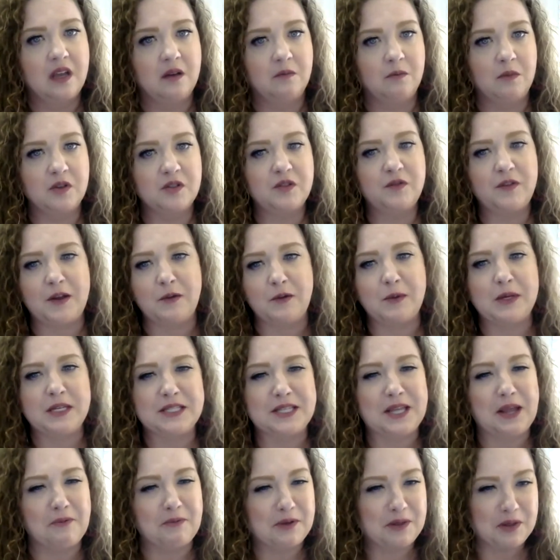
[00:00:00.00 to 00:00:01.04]
Most families
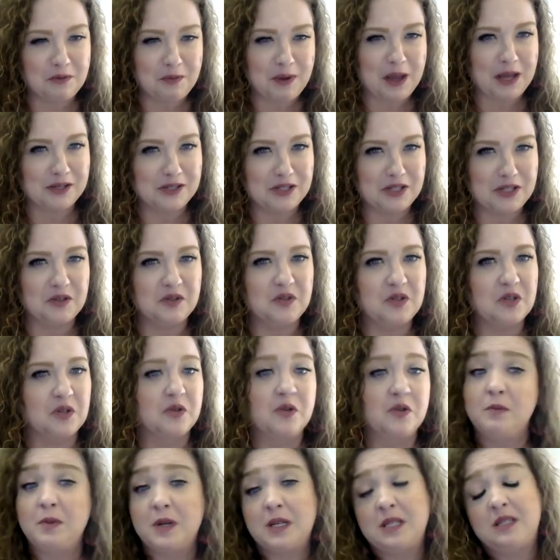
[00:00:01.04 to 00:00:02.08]
come with about 2
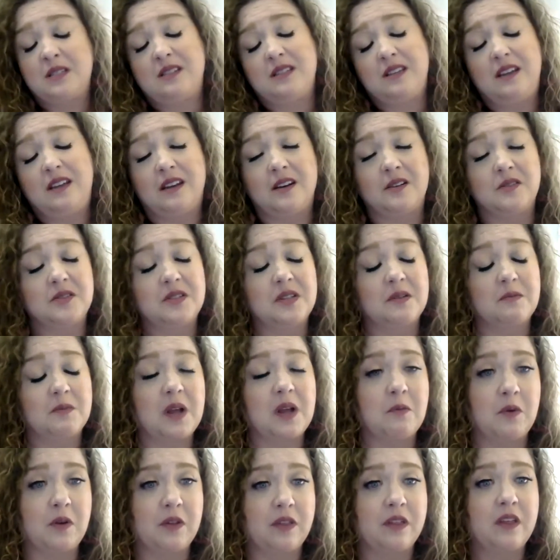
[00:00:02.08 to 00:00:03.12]
children, but some
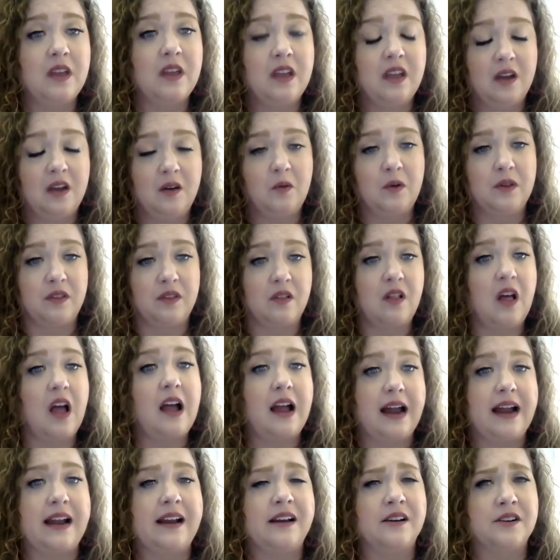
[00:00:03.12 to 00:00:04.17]
come with a lot
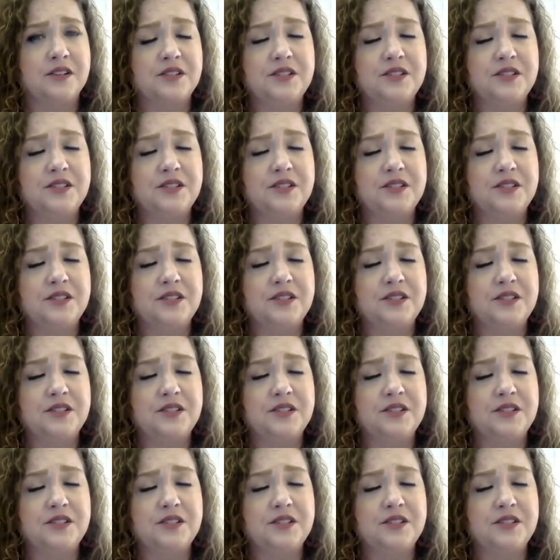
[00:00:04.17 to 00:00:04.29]
higher.